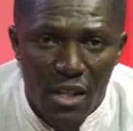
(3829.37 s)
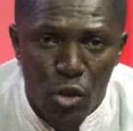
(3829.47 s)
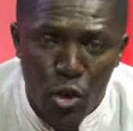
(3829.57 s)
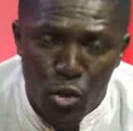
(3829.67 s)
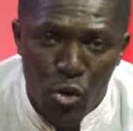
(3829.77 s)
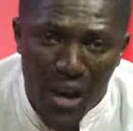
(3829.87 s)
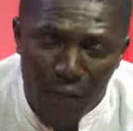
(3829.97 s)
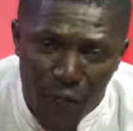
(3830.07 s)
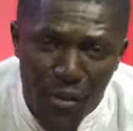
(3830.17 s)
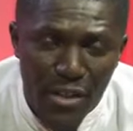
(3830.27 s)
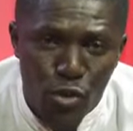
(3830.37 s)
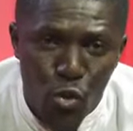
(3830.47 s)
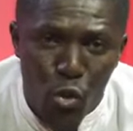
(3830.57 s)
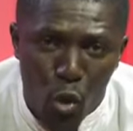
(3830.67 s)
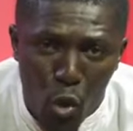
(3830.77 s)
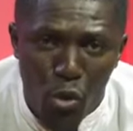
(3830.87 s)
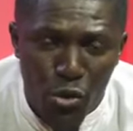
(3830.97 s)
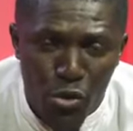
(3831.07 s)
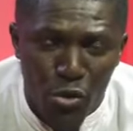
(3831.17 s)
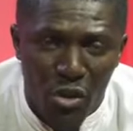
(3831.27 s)
You should have friends who will call
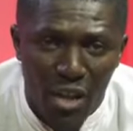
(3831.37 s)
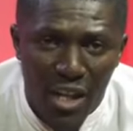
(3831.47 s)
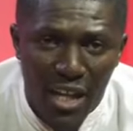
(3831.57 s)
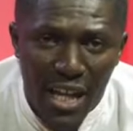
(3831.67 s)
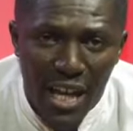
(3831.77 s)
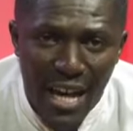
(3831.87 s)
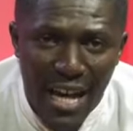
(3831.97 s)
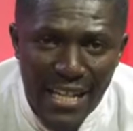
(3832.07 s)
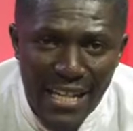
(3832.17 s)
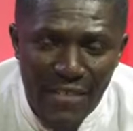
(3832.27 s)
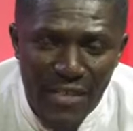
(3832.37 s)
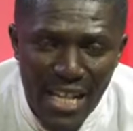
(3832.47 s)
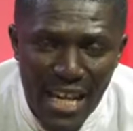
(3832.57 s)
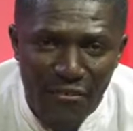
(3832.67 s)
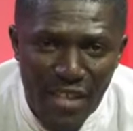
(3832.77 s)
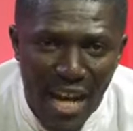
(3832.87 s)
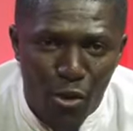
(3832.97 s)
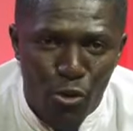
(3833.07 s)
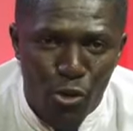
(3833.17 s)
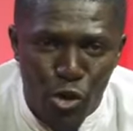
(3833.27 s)
you, and even if they are
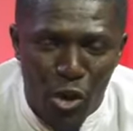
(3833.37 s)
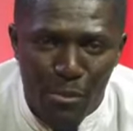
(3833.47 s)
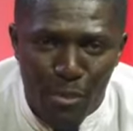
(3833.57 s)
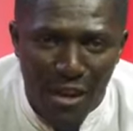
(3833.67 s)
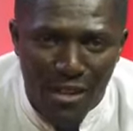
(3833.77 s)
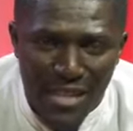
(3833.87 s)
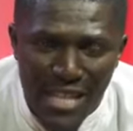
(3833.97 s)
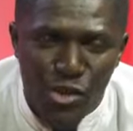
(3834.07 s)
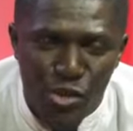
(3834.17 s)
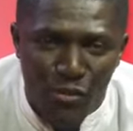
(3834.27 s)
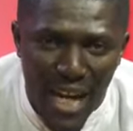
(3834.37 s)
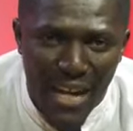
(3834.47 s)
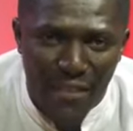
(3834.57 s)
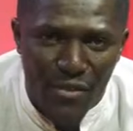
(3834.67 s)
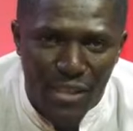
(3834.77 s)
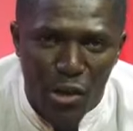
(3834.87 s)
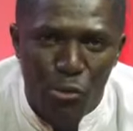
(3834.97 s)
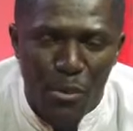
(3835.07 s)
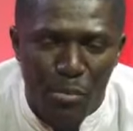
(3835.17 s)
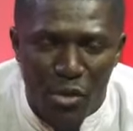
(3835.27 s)
going to talk about things of life, they will
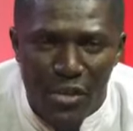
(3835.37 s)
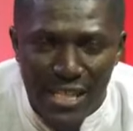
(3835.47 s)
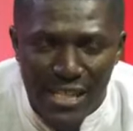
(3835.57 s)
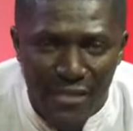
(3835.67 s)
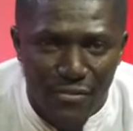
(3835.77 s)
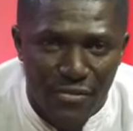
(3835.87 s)
be progressive.